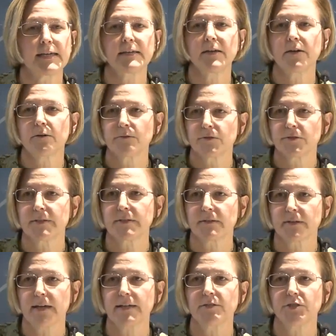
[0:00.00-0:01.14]
keynote during the
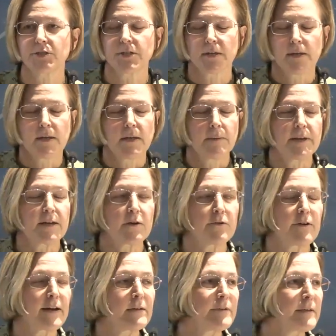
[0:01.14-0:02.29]
lunch but
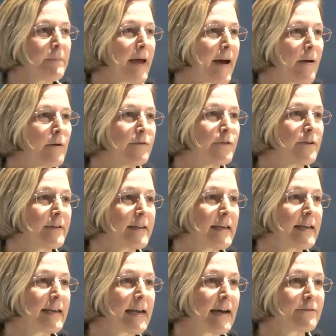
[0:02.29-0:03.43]
incredibly powerful in
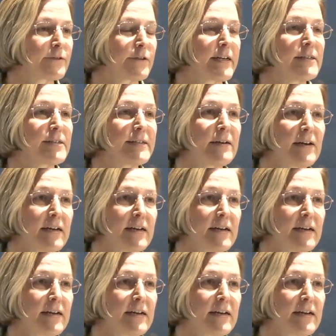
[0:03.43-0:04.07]
getting after his